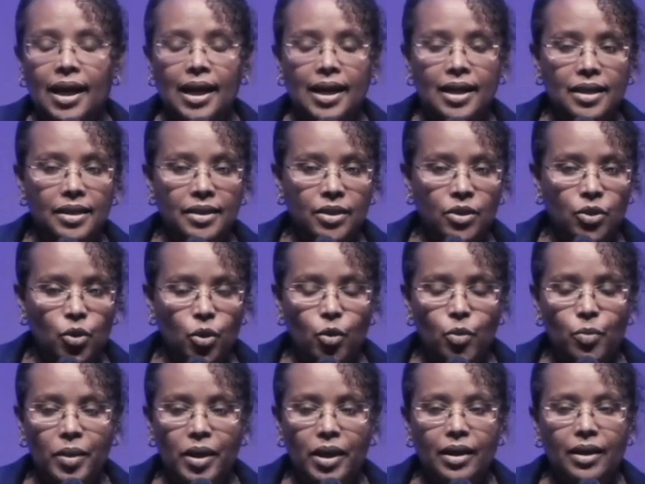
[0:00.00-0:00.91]
and
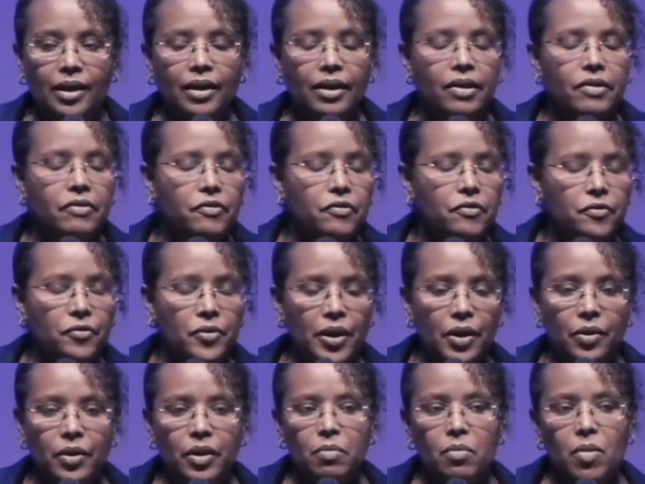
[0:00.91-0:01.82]
assuming a
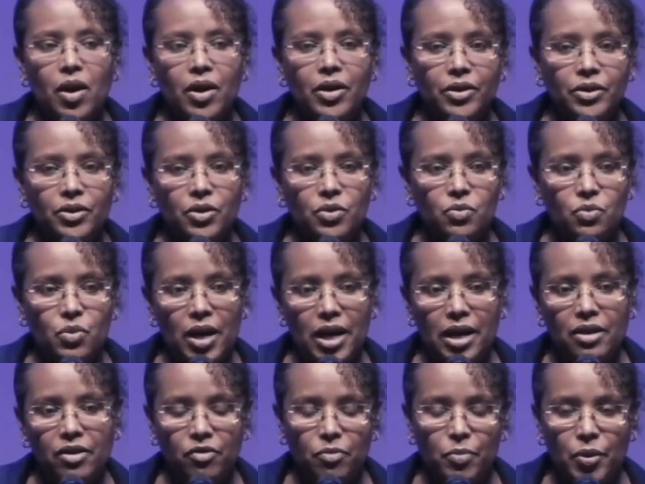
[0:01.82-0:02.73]
very modest
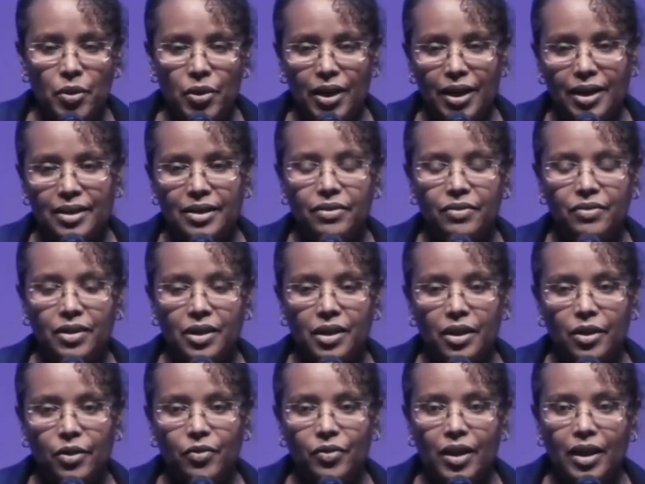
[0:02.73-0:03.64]
rate of
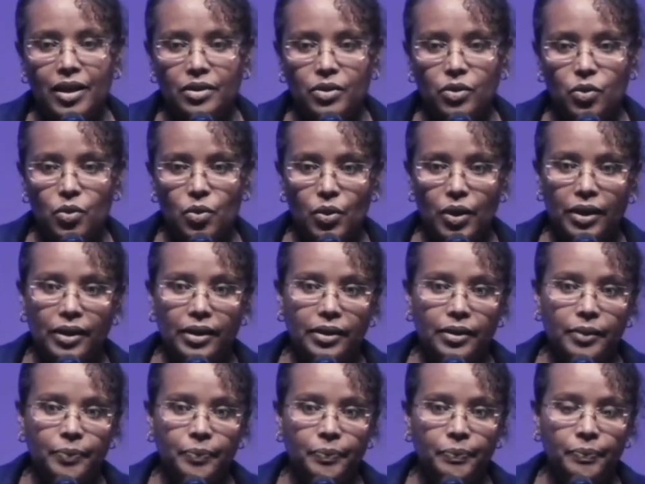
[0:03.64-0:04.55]
productivity of that soil.
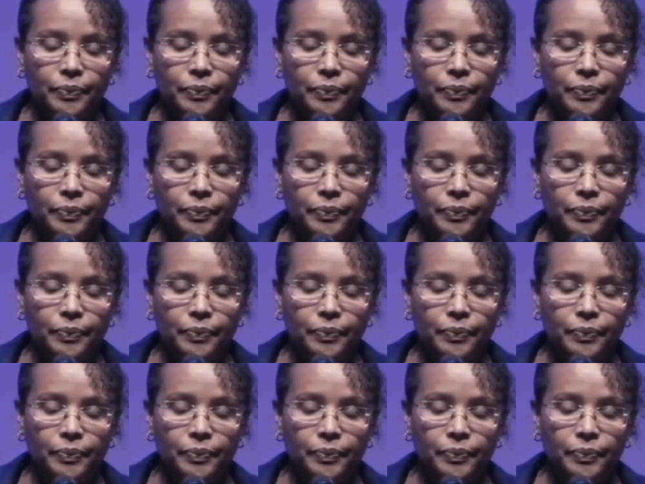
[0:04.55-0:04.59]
